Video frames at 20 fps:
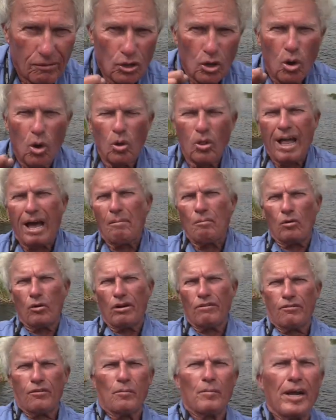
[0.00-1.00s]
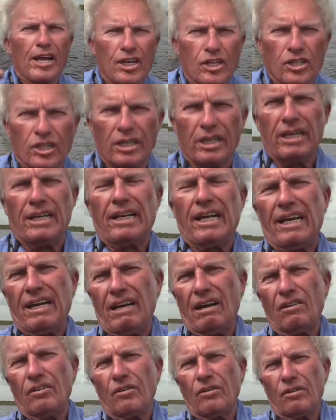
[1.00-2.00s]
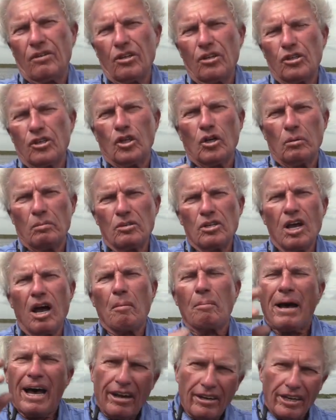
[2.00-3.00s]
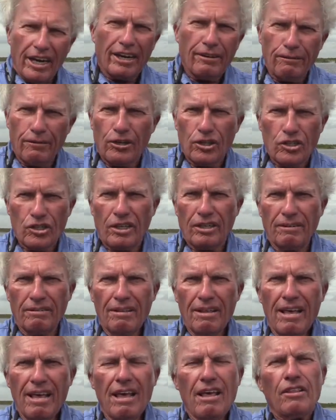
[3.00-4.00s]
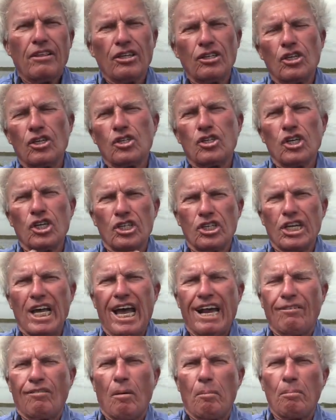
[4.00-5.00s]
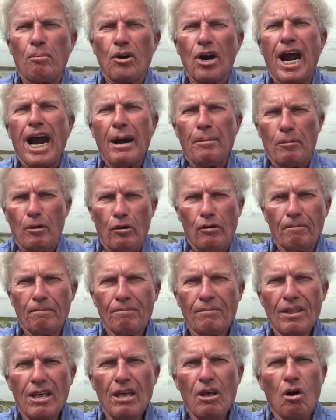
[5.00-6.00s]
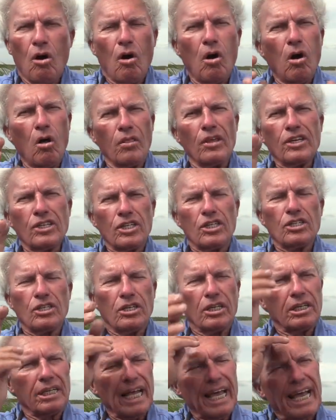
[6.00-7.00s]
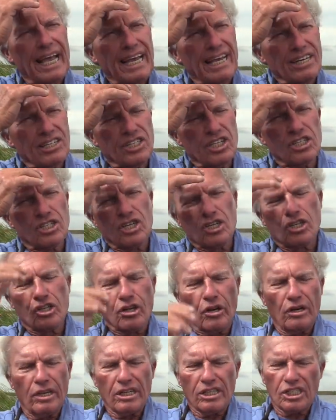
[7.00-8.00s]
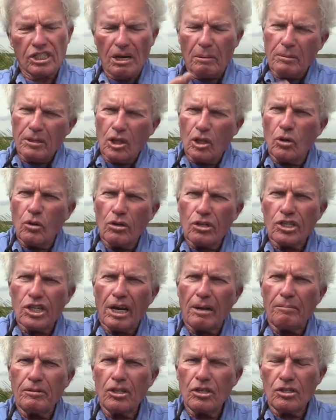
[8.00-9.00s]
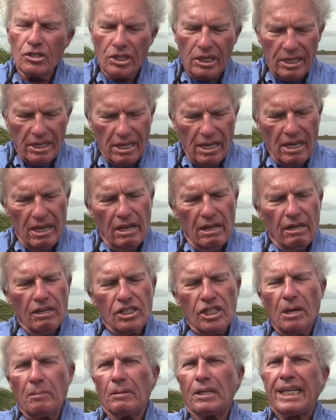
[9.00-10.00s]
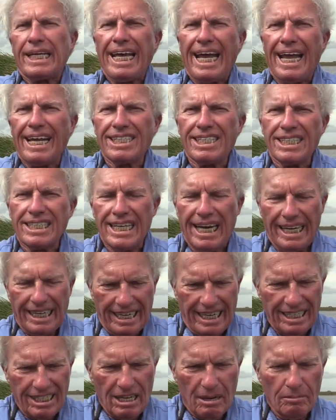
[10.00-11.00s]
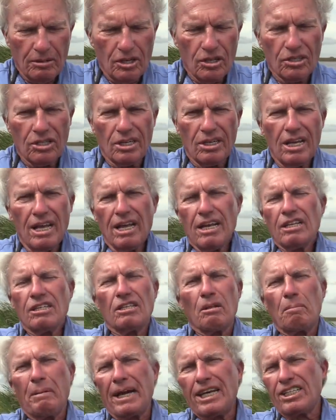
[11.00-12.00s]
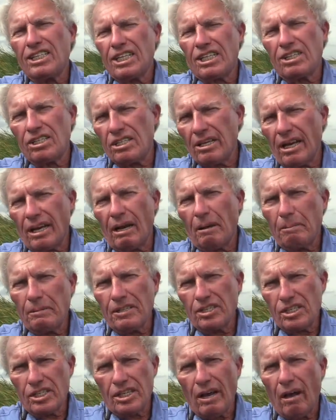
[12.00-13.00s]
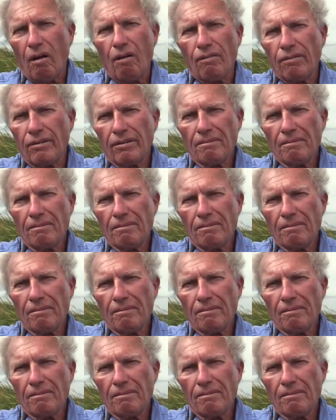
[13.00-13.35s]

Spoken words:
you a whole lot more information in other YouTubes about night fishing. This is just kind of a primer. All this is today is just to show you some of the lures that I'm using, some of the casting techniques I'm using, the basic setup itself.